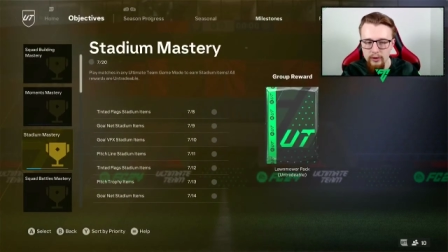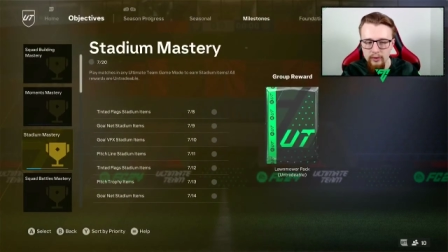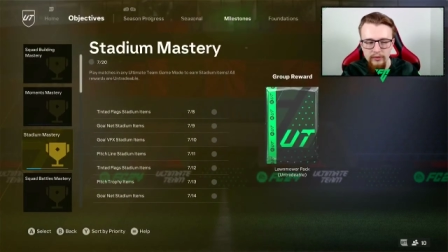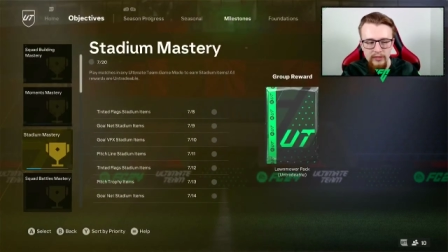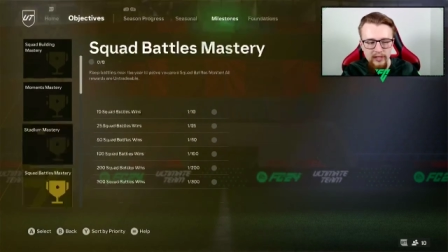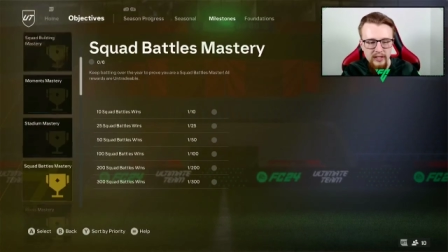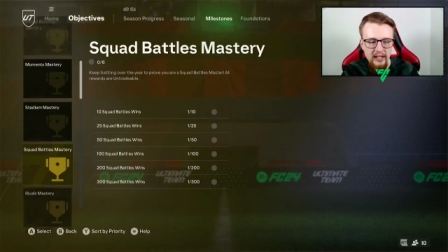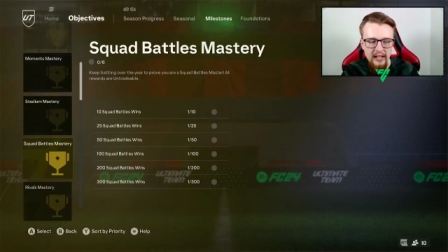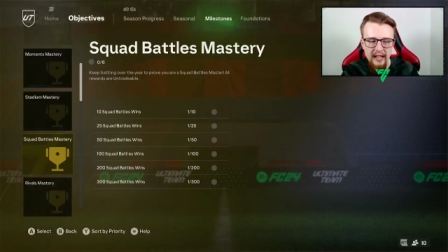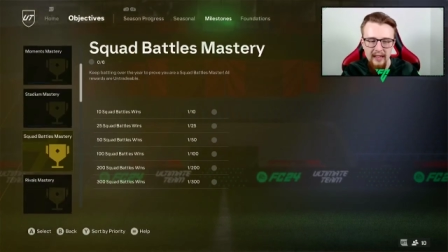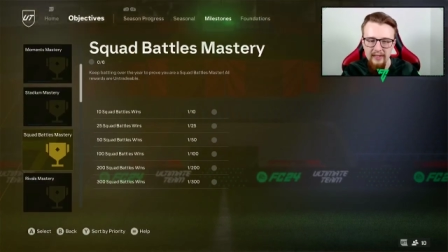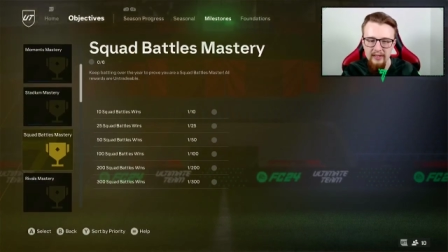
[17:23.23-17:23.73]
you
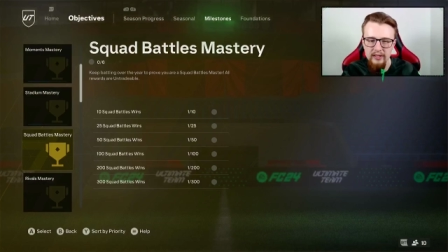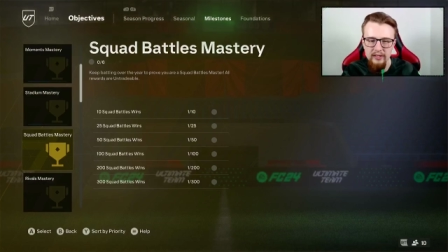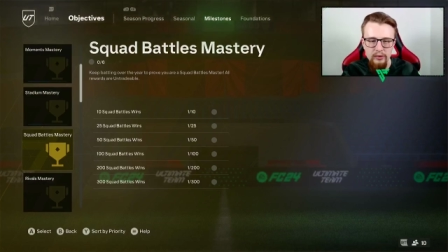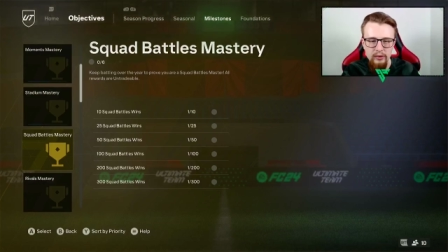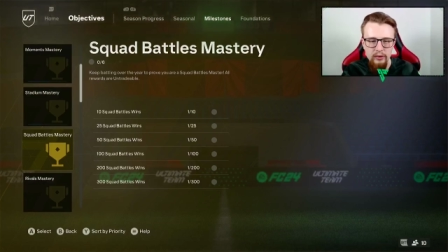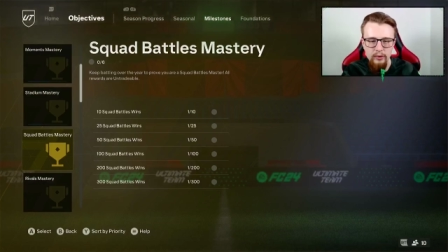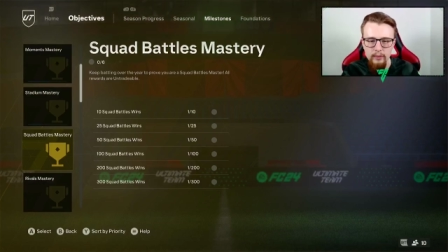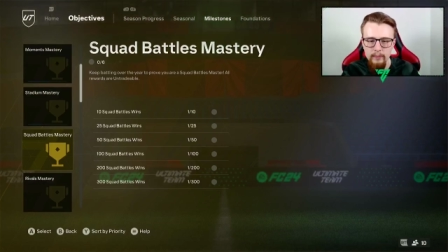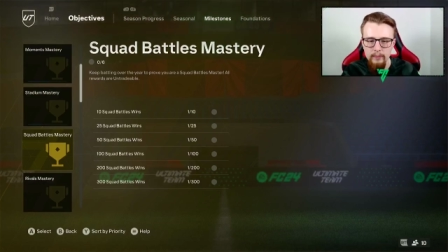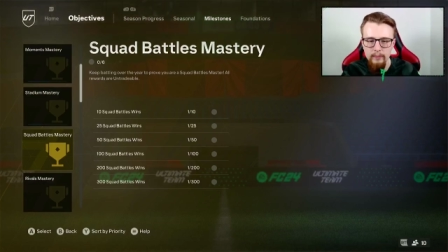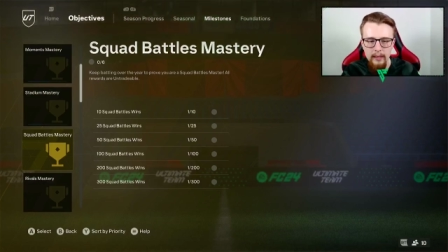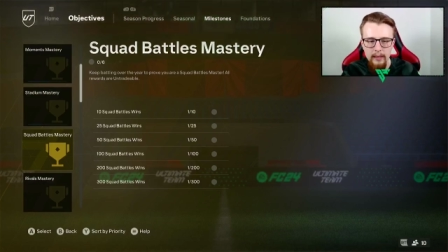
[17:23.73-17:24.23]
get this
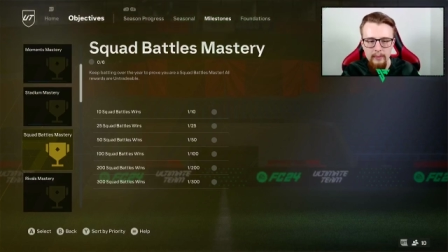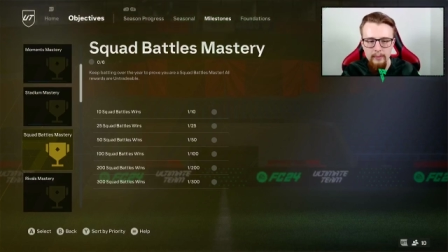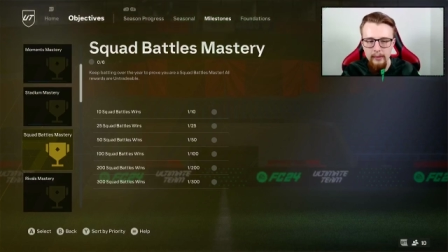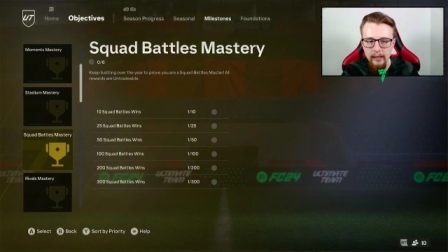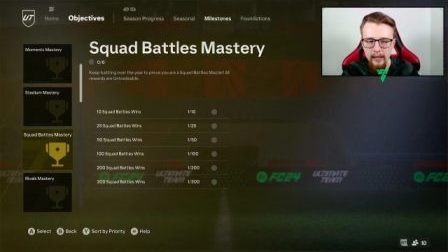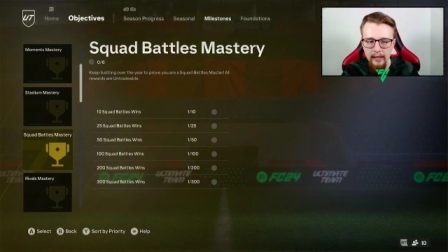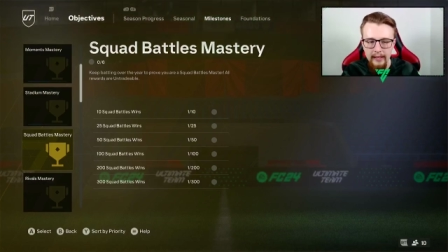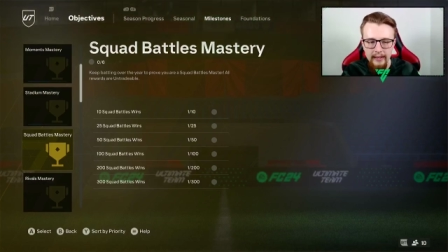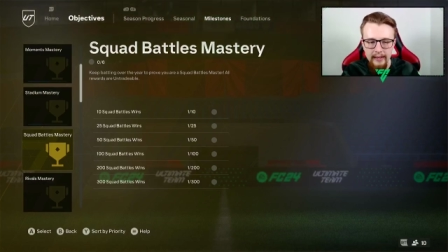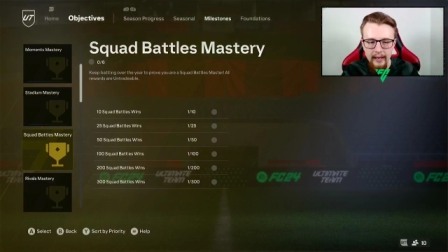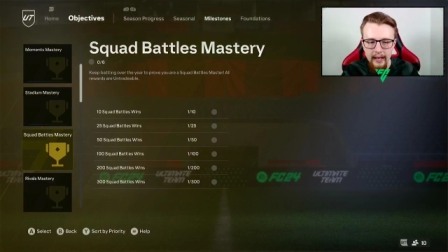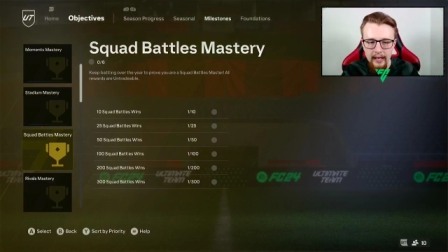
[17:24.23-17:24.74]
done by
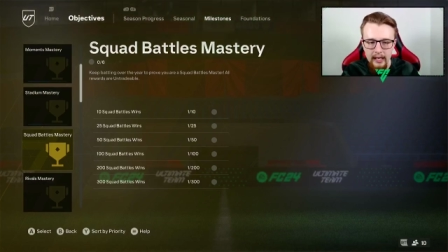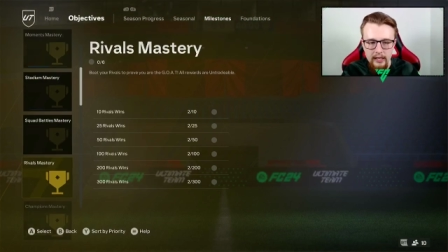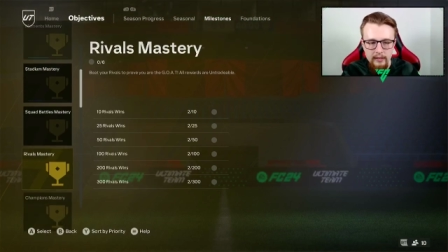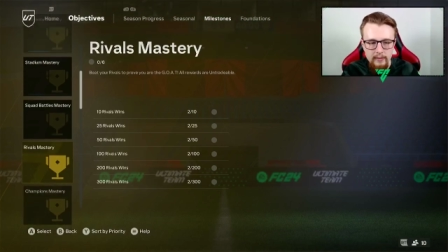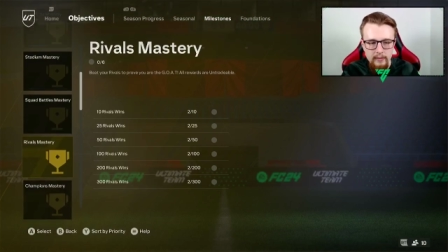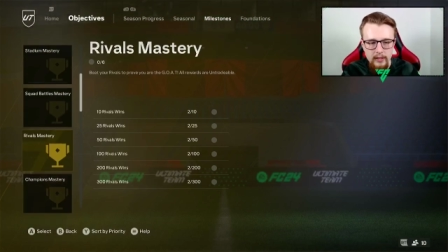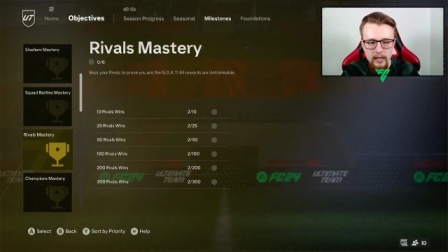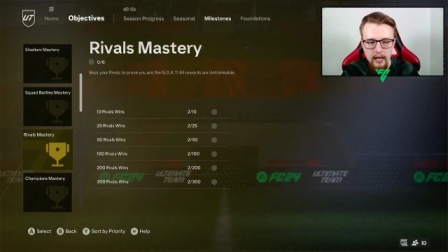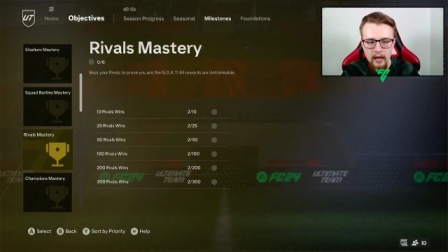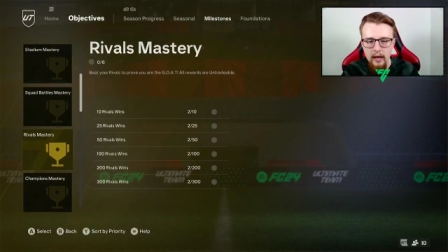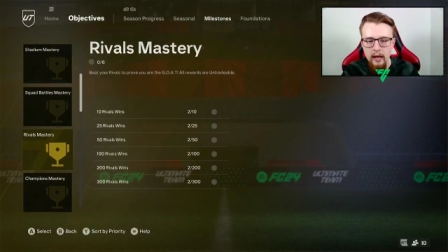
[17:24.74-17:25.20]
playing games.